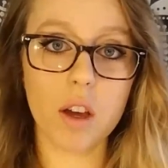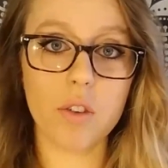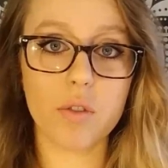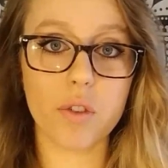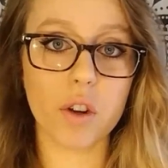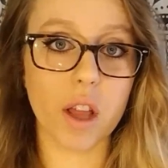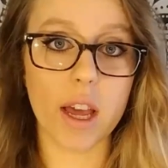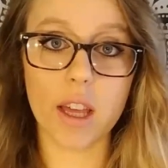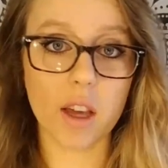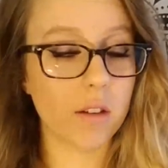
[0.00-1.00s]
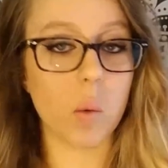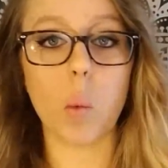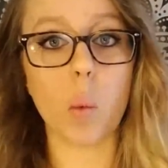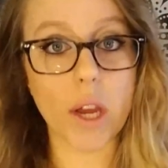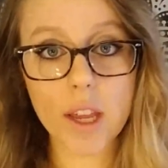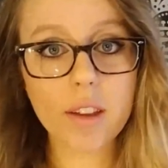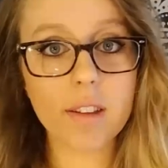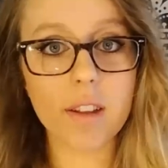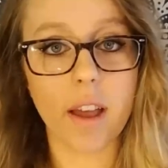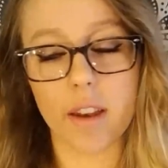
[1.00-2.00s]
for like
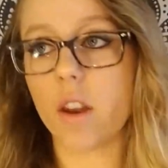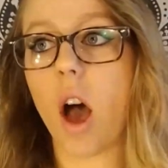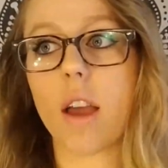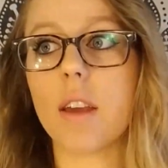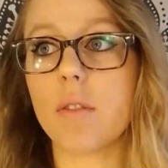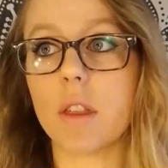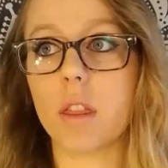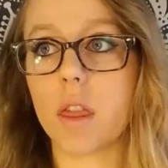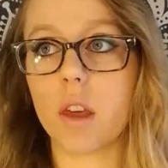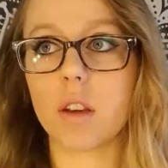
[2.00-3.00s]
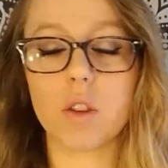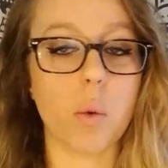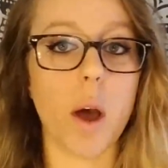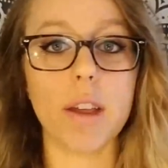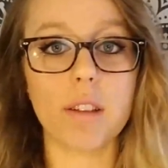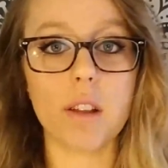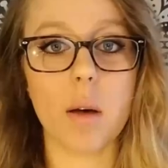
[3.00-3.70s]
weeks and not even think twice